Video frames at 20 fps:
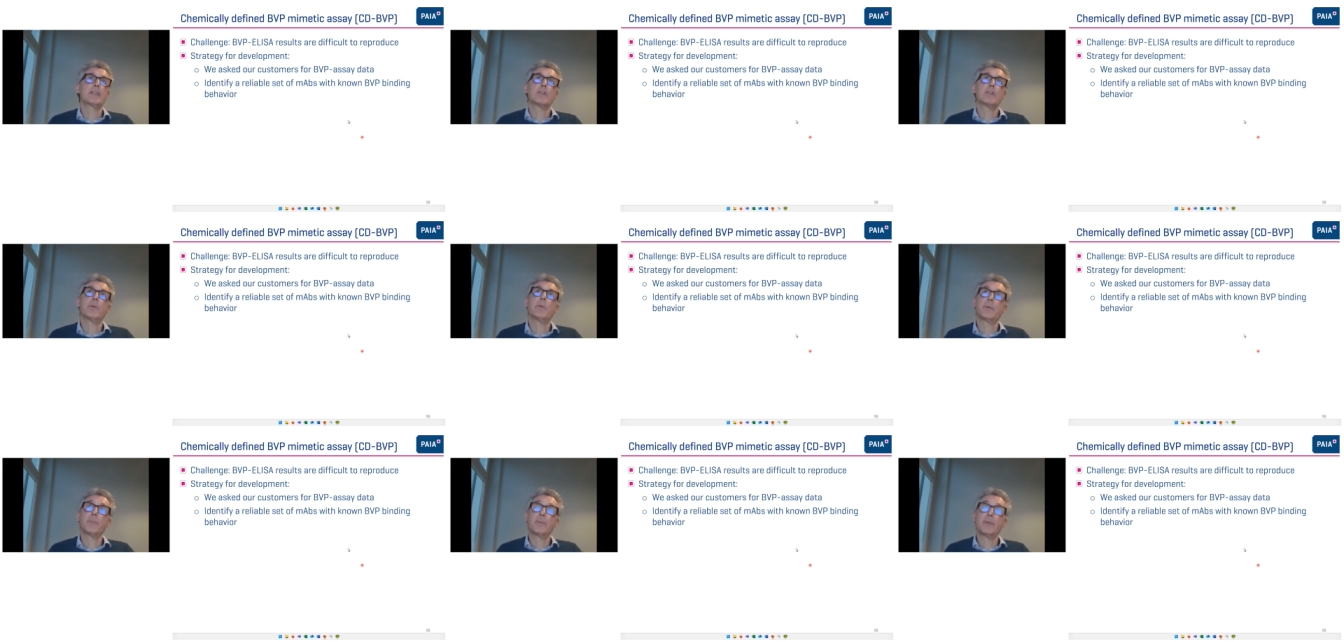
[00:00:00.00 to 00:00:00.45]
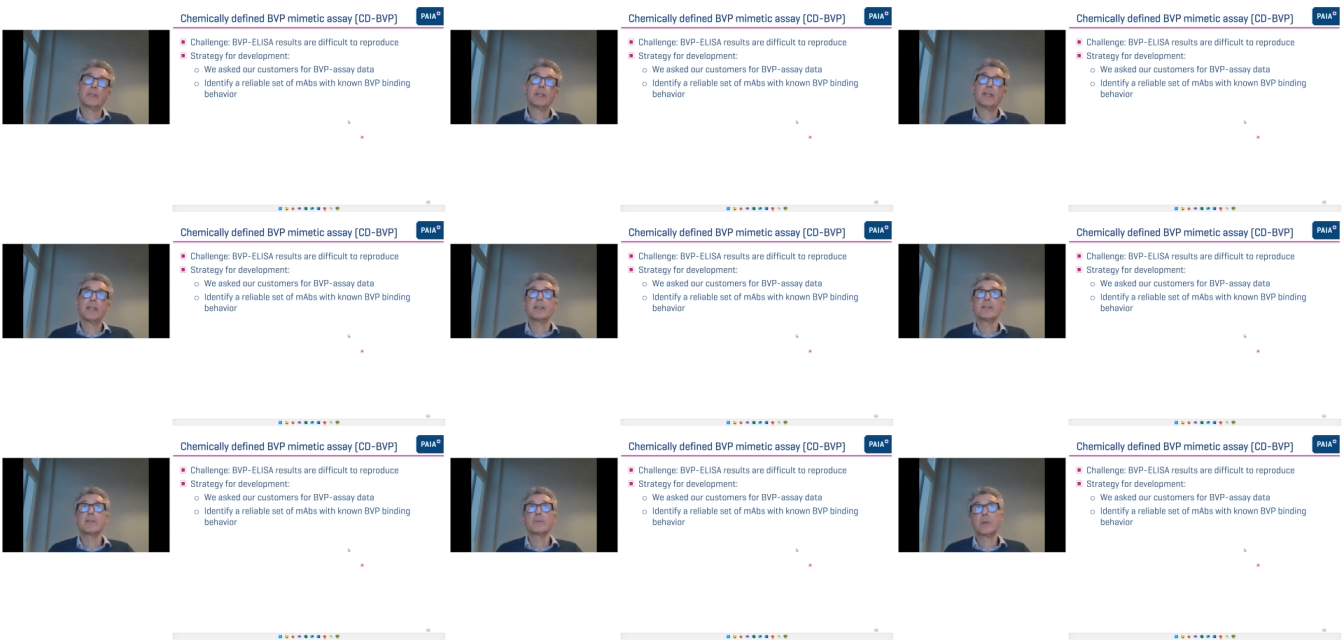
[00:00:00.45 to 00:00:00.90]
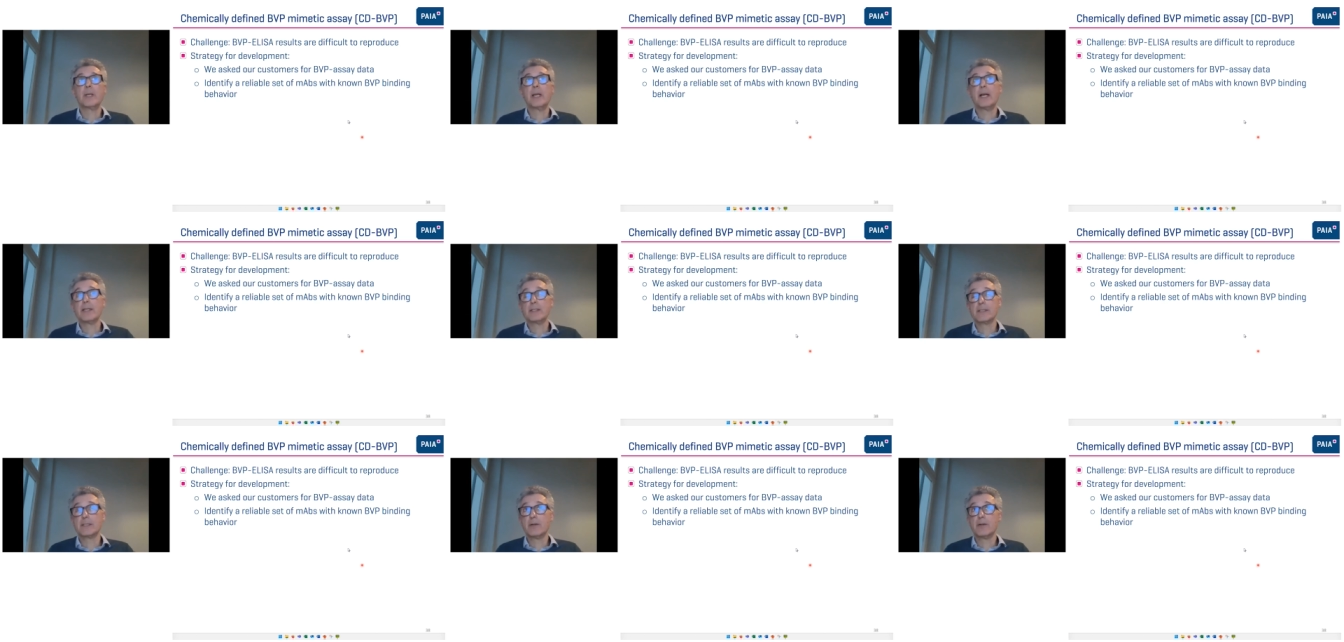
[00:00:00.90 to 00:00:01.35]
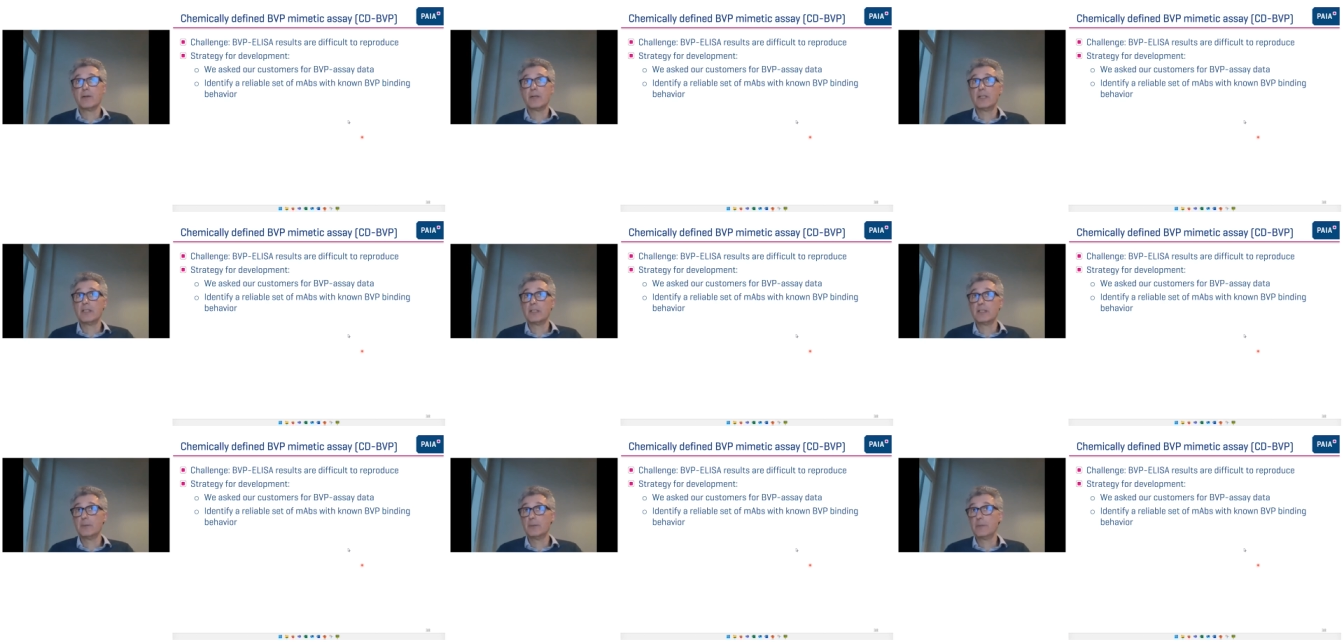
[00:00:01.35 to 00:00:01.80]
So what we did is we asked our
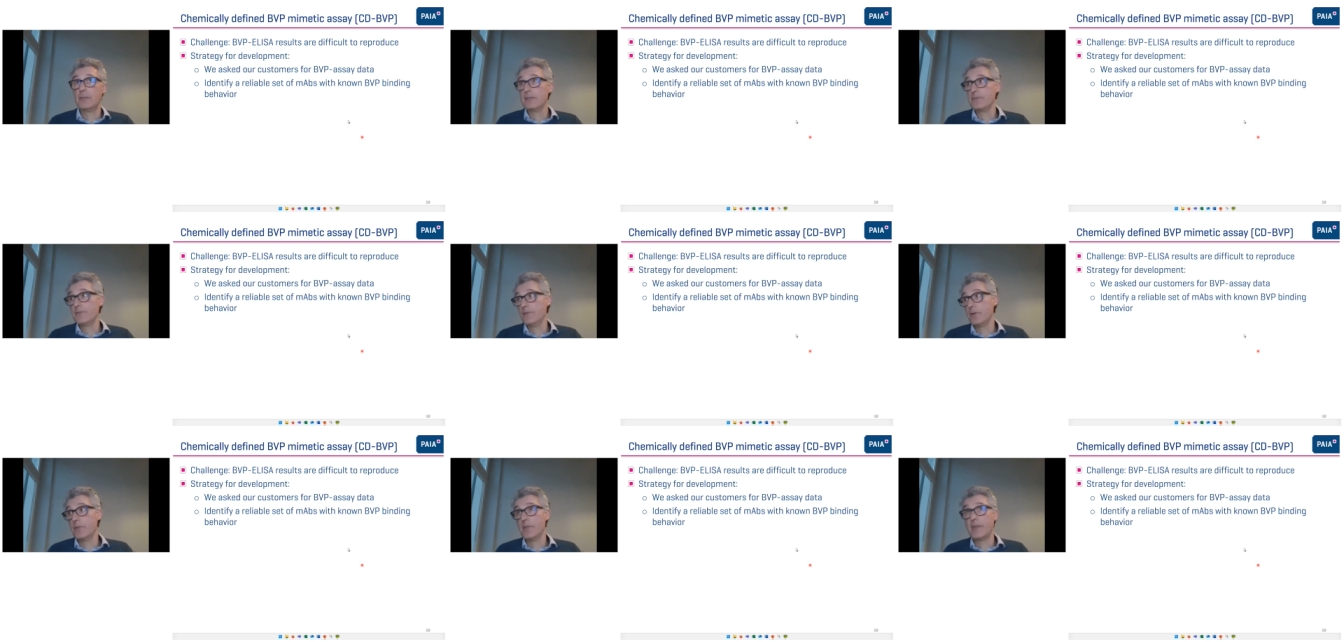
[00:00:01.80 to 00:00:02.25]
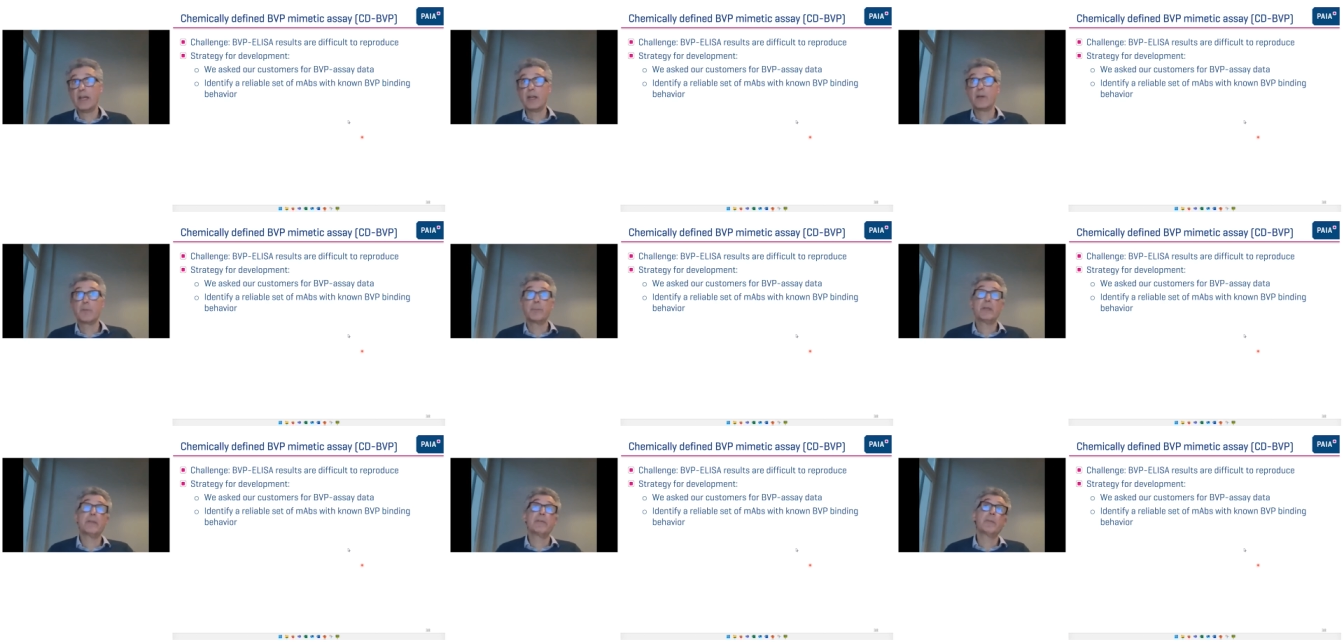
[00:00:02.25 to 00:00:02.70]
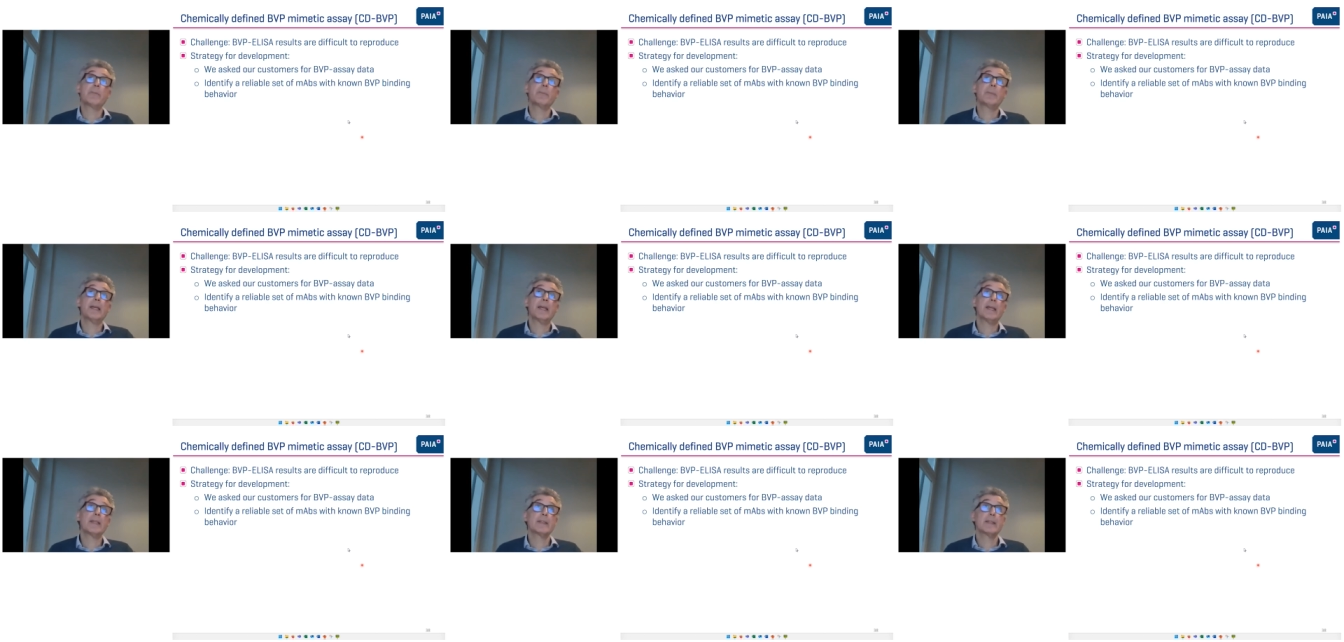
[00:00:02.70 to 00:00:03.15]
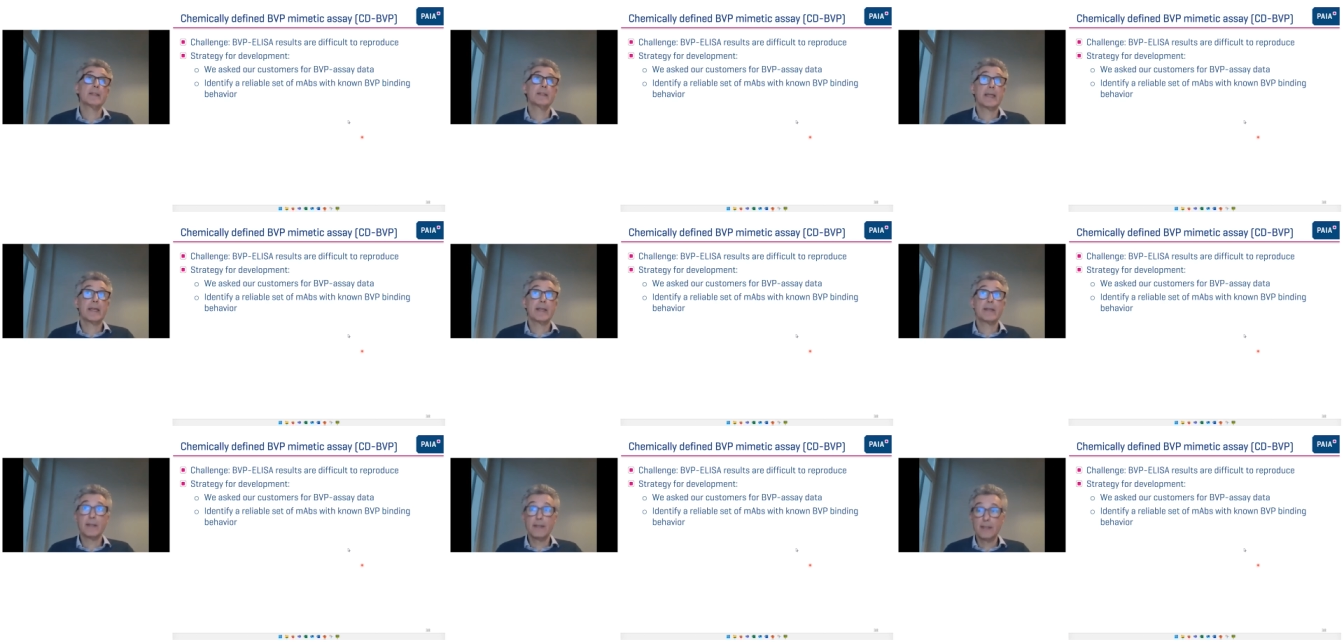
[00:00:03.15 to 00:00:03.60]
customers for their BVP assay
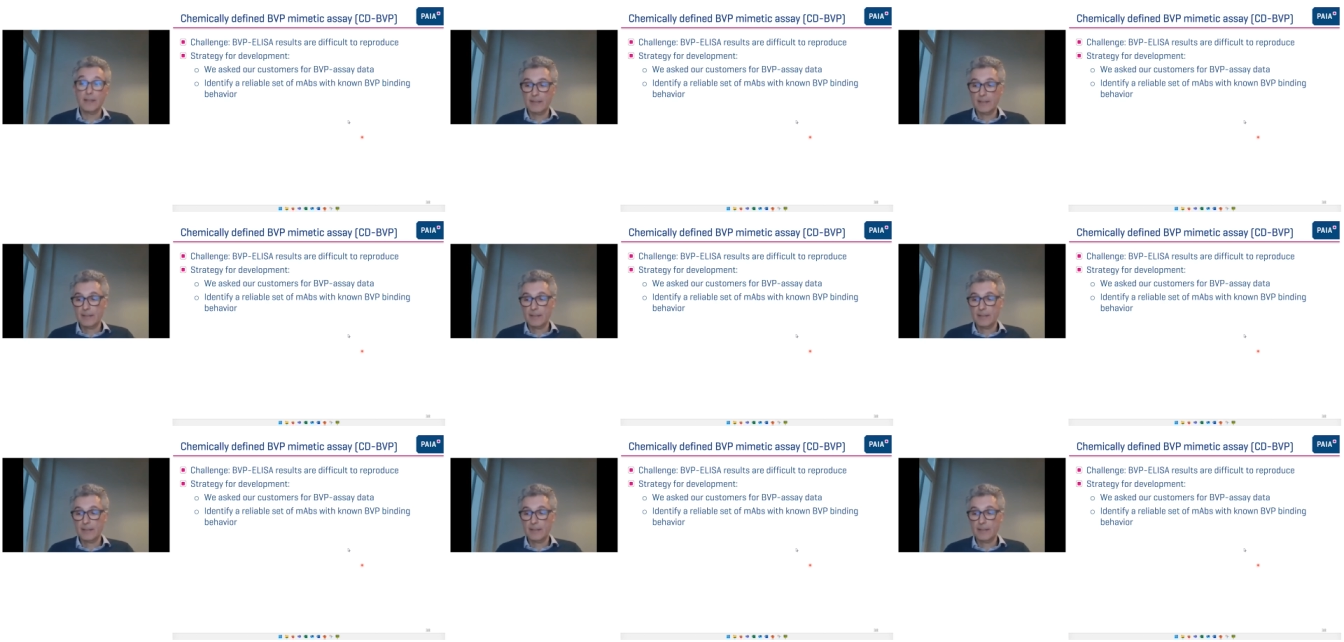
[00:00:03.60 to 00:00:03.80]
data